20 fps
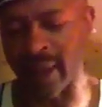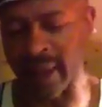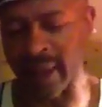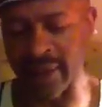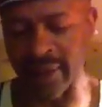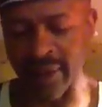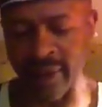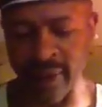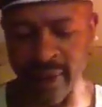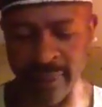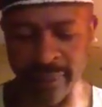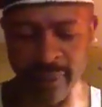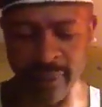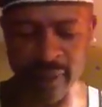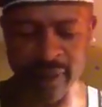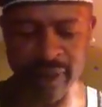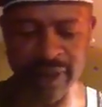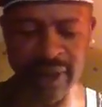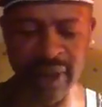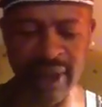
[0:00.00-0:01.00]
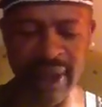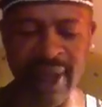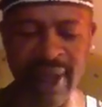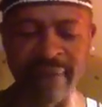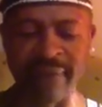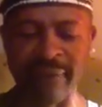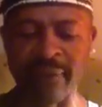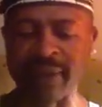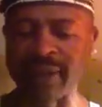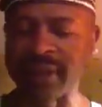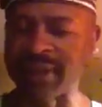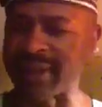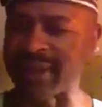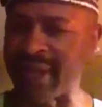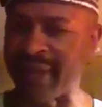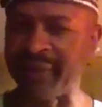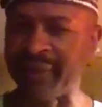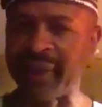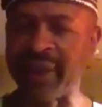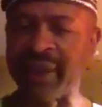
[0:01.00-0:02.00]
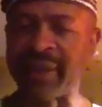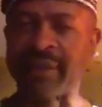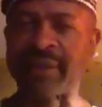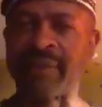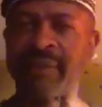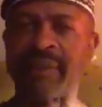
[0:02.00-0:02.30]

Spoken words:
in their approach to life, which is evident